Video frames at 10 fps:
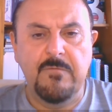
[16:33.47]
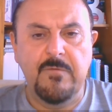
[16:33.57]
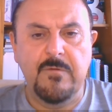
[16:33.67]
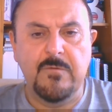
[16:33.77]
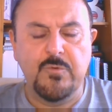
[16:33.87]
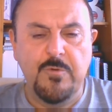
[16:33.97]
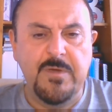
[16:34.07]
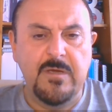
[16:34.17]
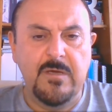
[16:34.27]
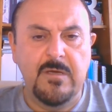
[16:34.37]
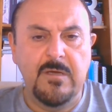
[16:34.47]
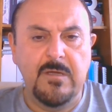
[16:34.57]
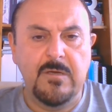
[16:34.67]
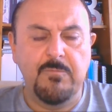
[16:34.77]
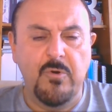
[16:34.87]
Ruby
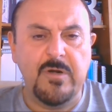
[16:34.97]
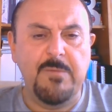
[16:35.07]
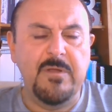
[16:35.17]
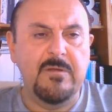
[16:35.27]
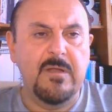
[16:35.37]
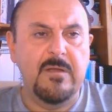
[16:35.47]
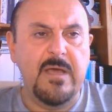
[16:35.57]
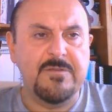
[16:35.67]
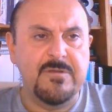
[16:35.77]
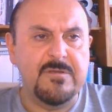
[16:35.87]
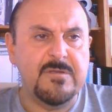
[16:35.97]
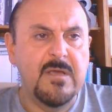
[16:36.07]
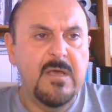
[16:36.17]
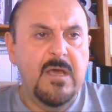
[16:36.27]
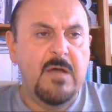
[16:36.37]
programming lessons.
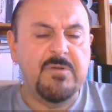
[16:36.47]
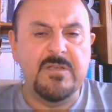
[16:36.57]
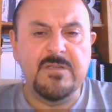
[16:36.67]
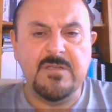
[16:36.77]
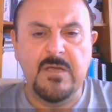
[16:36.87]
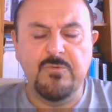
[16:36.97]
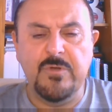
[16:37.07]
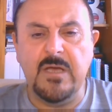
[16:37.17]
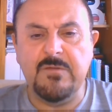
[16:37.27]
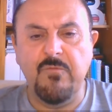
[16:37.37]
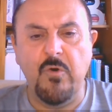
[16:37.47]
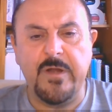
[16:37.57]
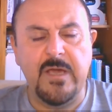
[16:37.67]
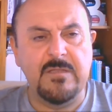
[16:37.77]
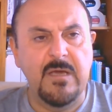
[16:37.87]
Please do not
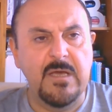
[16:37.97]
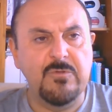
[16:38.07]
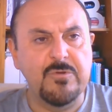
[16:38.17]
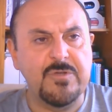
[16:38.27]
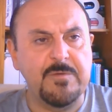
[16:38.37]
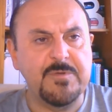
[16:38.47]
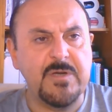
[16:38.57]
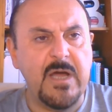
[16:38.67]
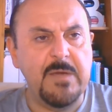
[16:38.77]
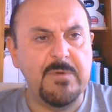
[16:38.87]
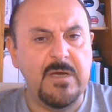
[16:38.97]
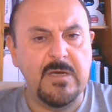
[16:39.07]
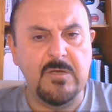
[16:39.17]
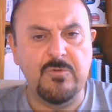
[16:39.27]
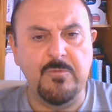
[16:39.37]
forget to subscribe
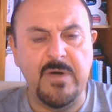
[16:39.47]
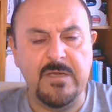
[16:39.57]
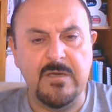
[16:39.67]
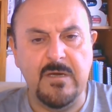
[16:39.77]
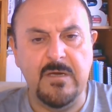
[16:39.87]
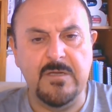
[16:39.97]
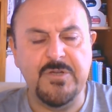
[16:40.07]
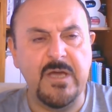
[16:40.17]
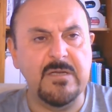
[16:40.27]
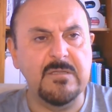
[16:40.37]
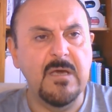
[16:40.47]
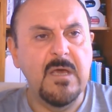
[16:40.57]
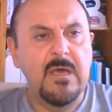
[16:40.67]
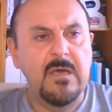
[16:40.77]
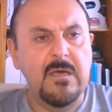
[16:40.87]
to my channel
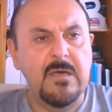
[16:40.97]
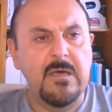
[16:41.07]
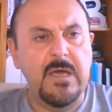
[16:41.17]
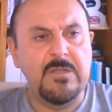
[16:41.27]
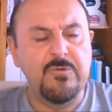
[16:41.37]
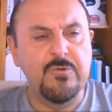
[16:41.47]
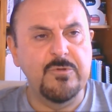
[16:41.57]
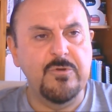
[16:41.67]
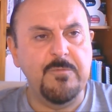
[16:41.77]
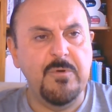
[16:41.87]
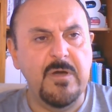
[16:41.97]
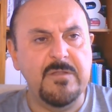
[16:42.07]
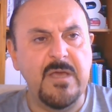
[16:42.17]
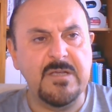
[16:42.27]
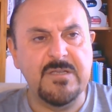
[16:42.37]
at YouTube.
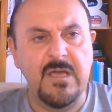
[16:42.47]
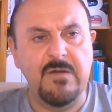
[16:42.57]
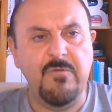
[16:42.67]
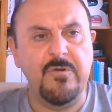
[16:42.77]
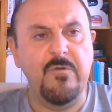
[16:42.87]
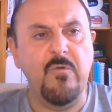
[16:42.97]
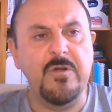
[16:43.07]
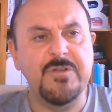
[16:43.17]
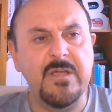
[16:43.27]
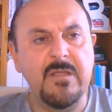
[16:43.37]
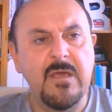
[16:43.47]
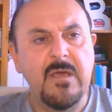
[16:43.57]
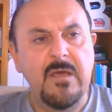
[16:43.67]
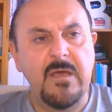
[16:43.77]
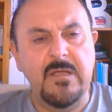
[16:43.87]
Thanks for your watching,
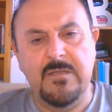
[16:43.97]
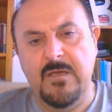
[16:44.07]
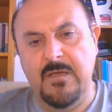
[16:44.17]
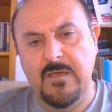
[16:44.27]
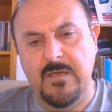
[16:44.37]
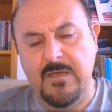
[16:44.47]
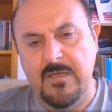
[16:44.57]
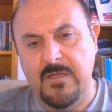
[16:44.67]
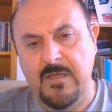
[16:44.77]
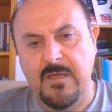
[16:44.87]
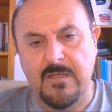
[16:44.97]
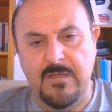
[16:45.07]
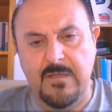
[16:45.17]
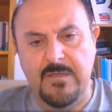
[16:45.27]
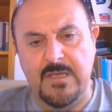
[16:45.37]
and
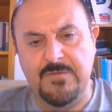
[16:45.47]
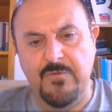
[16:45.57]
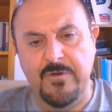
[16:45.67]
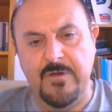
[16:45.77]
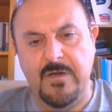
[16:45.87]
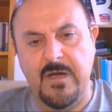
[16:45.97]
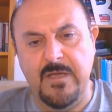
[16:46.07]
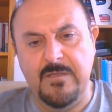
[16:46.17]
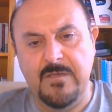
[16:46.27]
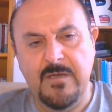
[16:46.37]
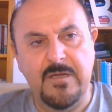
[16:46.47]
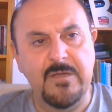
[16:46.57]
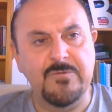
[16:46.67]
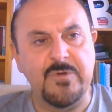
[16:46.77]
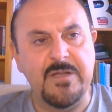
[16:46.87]
thanks for your kind
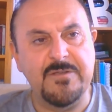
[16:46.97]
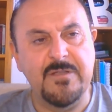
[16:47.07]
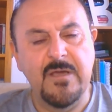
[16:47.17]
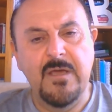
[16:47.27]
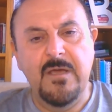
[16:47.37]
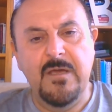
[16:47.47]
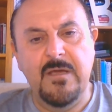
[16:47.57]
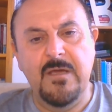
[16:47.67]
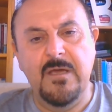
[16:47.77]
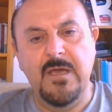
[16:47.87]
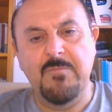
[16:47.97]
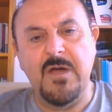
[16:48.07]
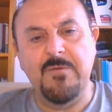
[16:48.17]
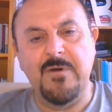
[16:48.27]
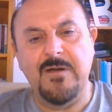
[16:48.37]
interest.
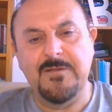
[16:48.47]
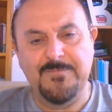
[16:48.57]
Bye bye.